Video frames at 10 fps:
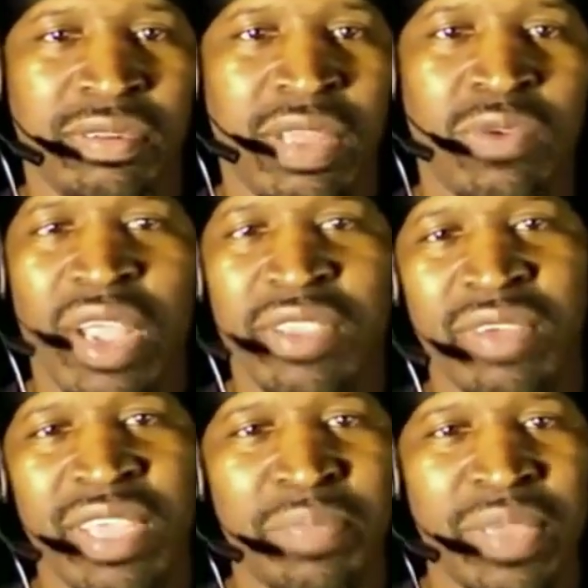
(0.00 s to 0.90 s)
That why you
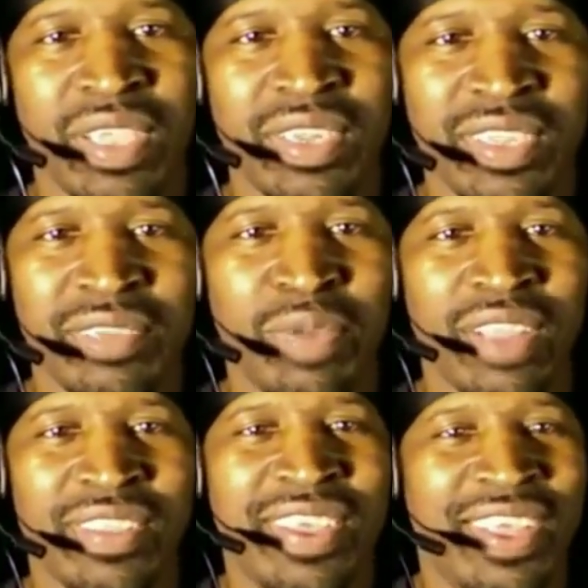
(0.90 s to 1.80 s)
ain't paying these
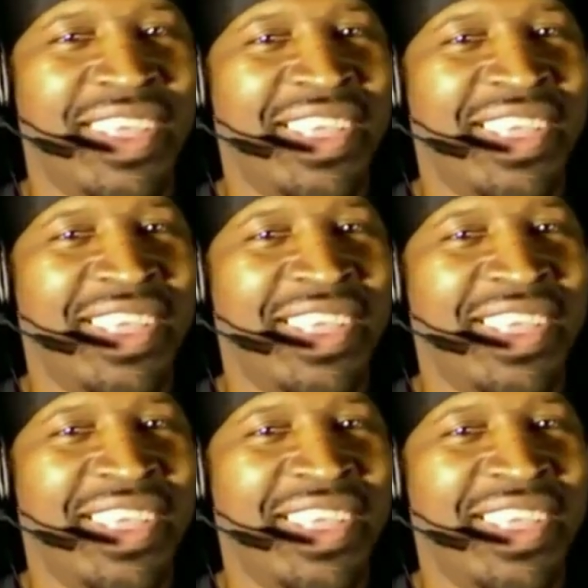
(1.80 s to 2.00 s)
brothers?